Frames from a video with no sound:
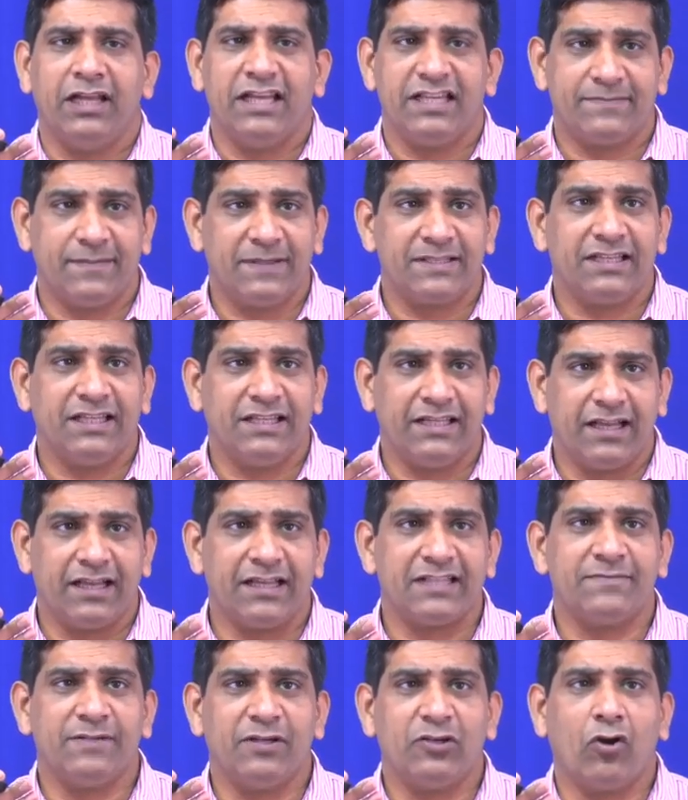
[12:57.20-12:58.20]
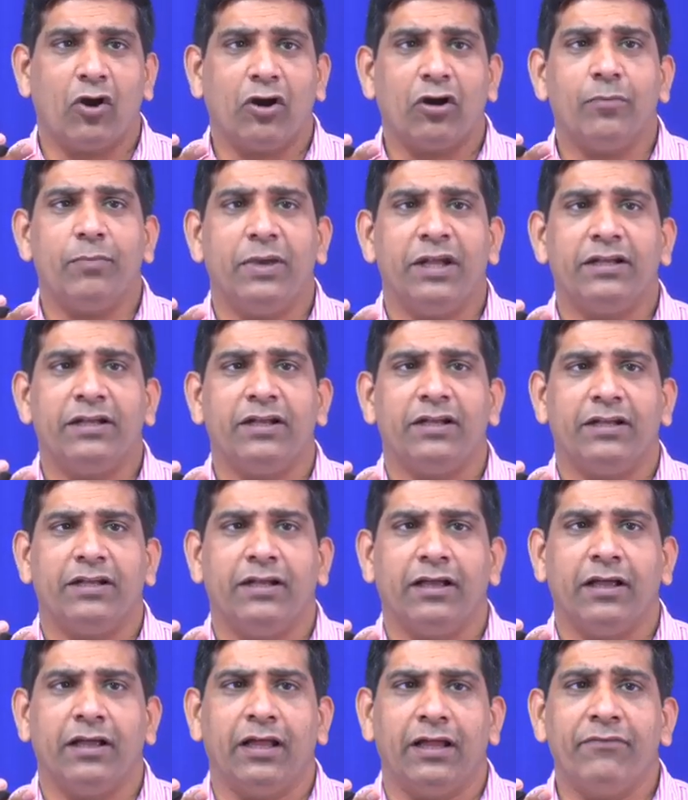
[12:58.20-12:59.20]
especially there has been
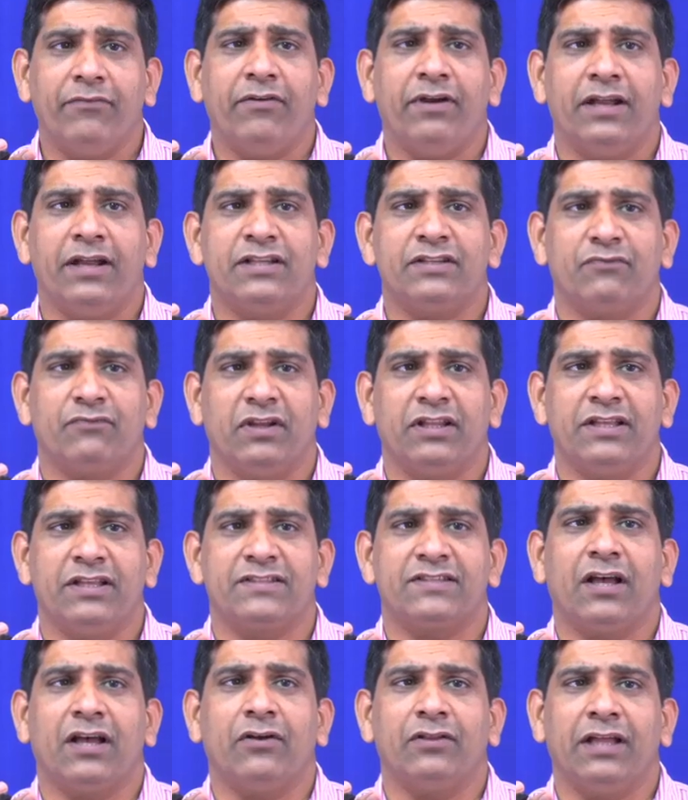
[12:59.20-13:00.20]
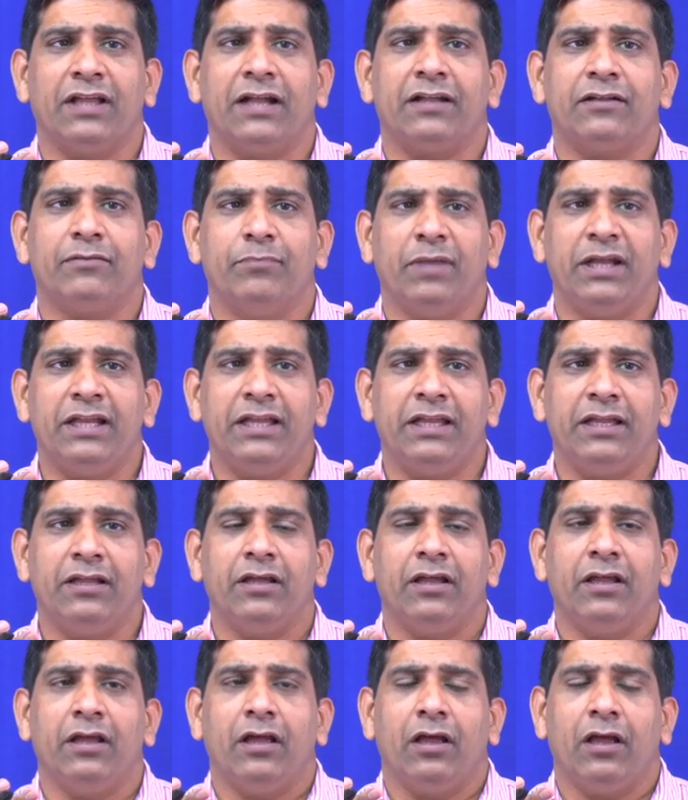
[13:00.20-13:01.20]
documented evidence where they saw that many
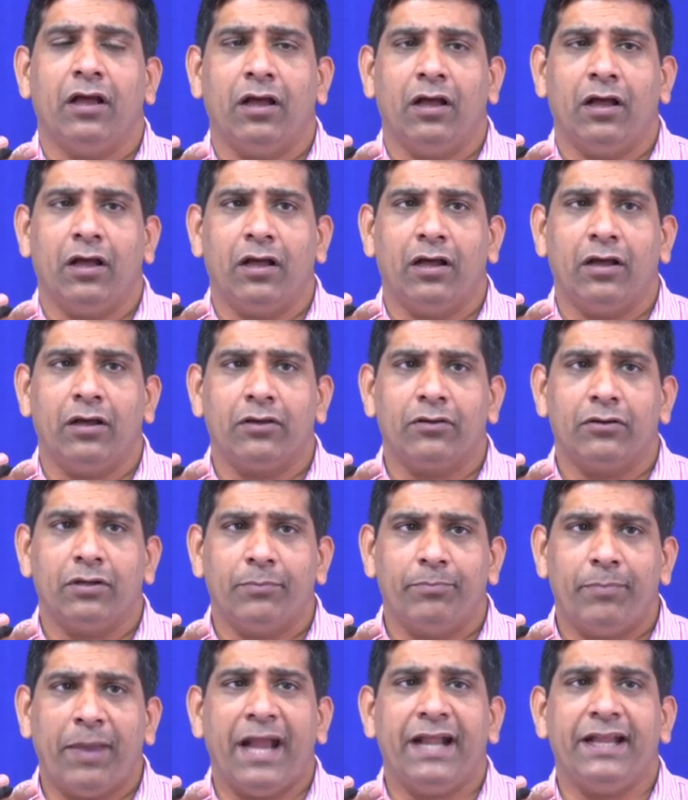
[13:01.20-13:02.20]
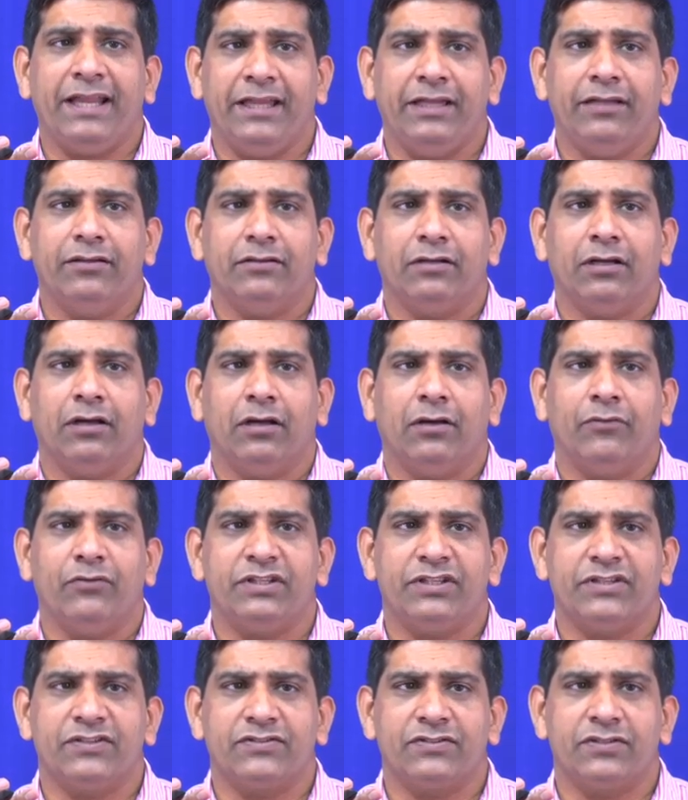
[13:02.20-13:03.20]
paddy,
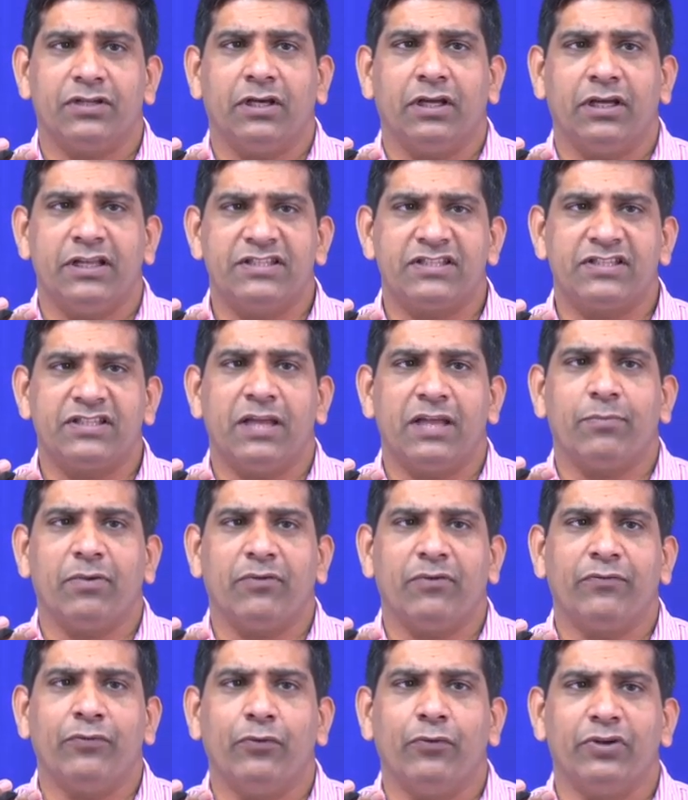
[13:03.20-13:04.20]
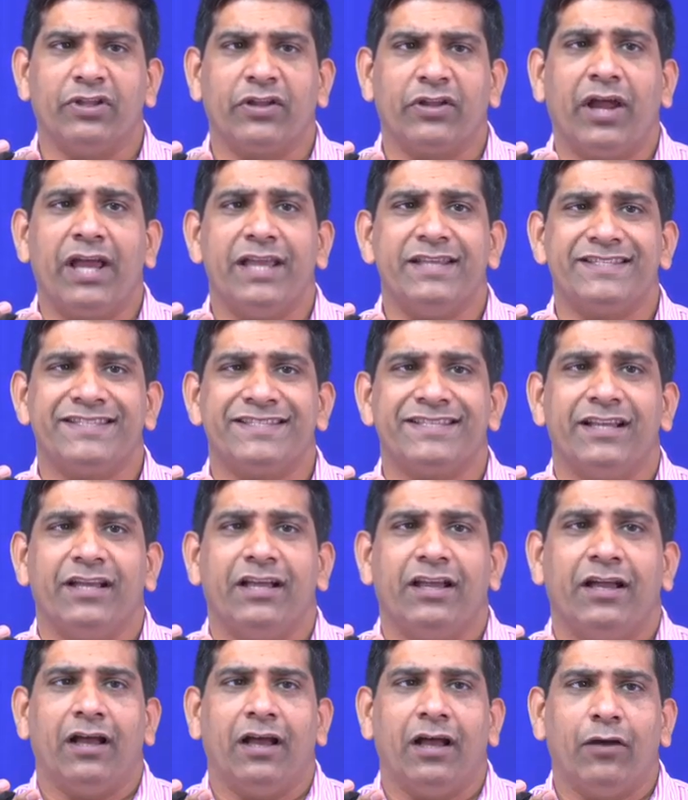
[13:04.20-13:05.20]
which is staple food, the rice,
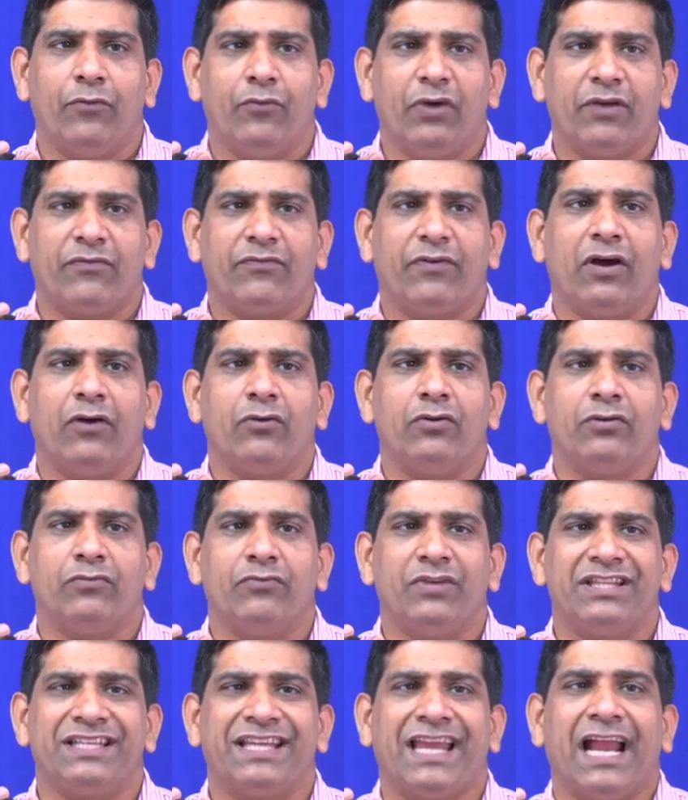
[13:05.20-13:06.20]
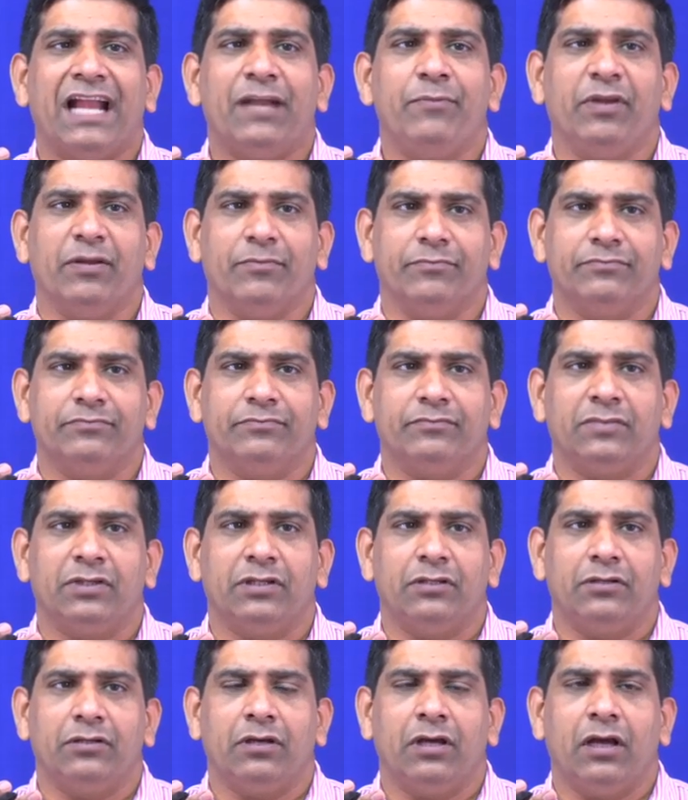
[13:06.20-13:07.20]
were found with cadmium.
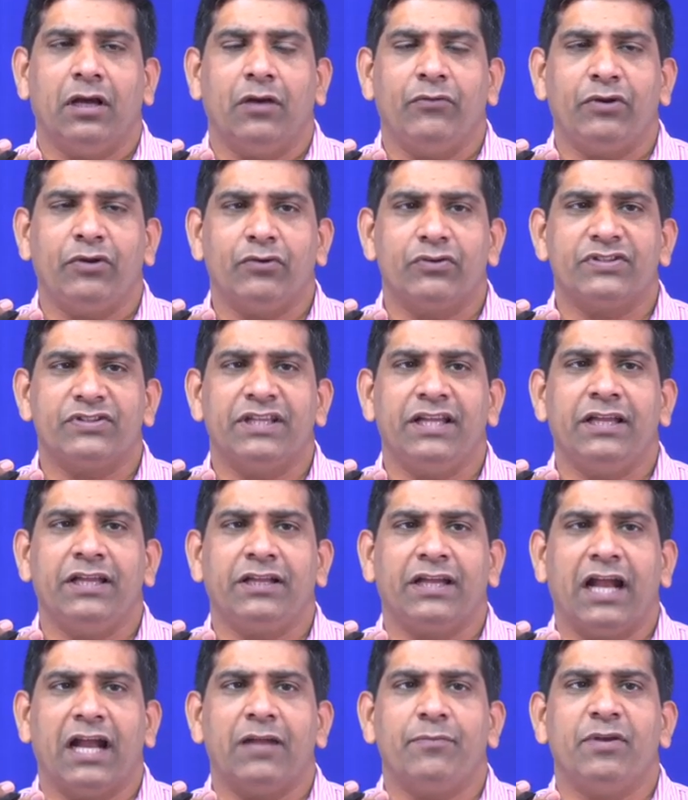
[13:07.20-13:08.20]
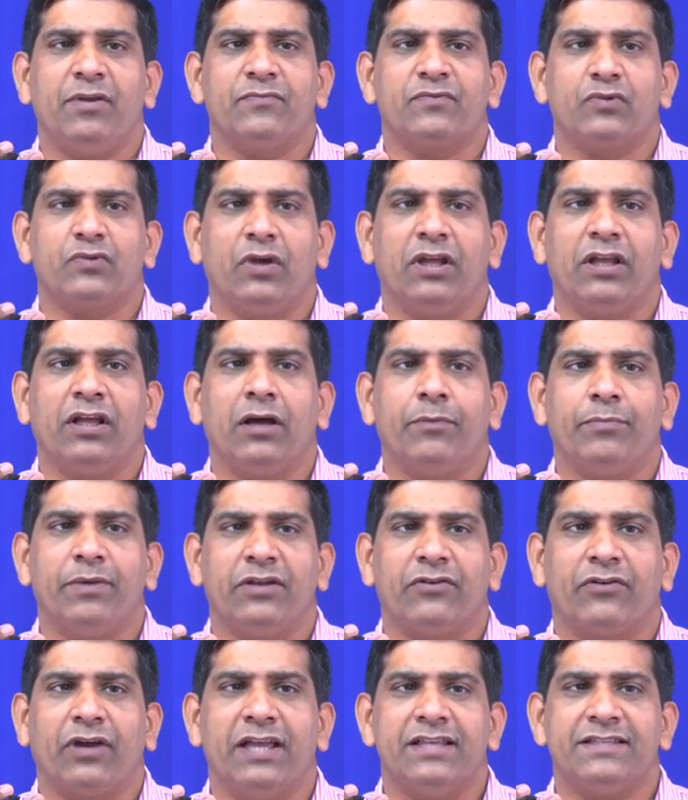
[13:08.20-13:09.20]
We could see cadmium showing up
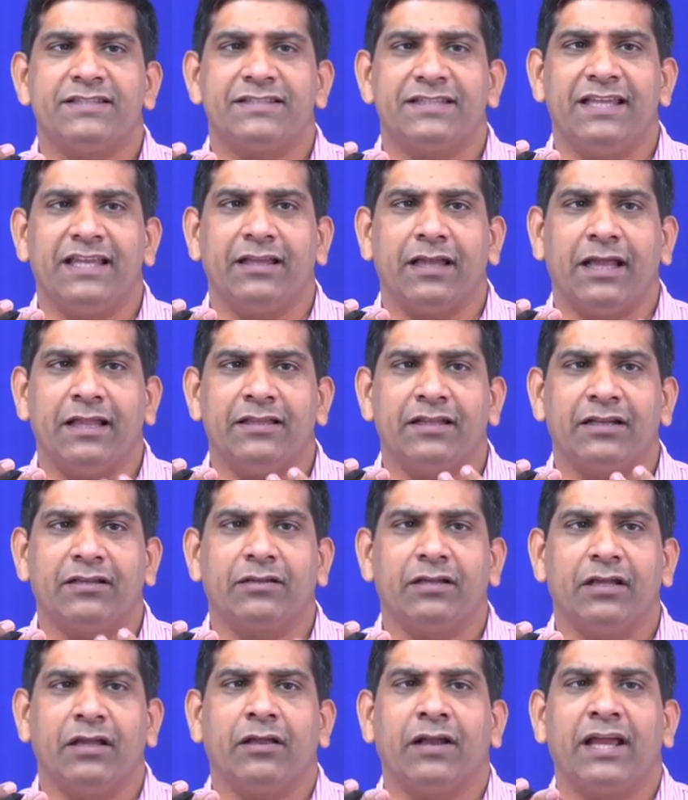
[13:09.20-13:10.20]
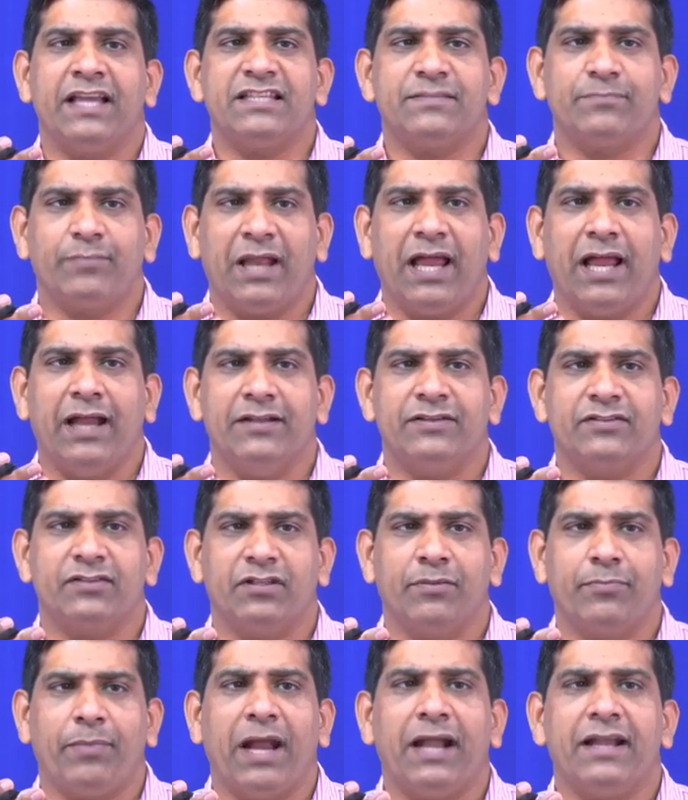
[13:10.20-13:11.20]
in rice and the rice plants.
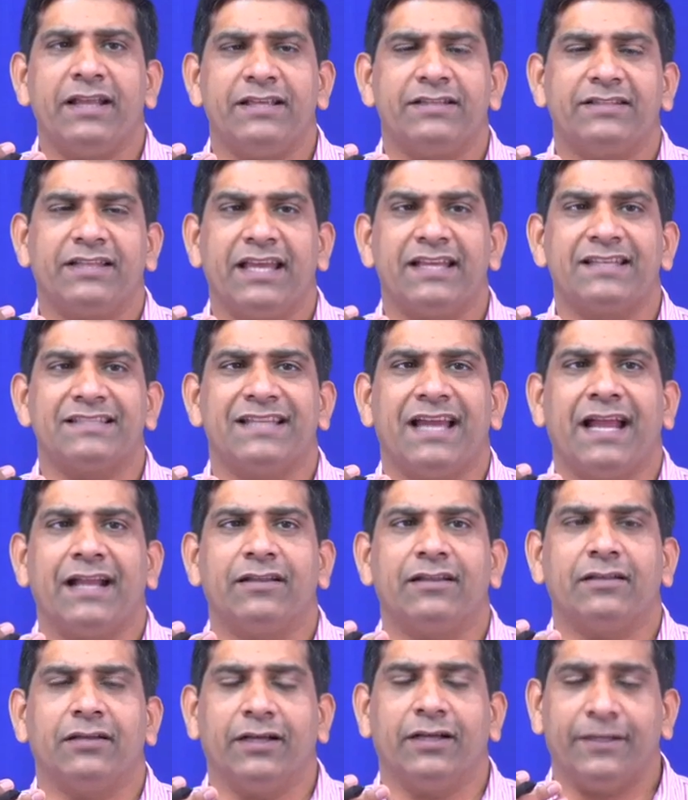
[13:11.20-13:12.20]
The paddy thinks that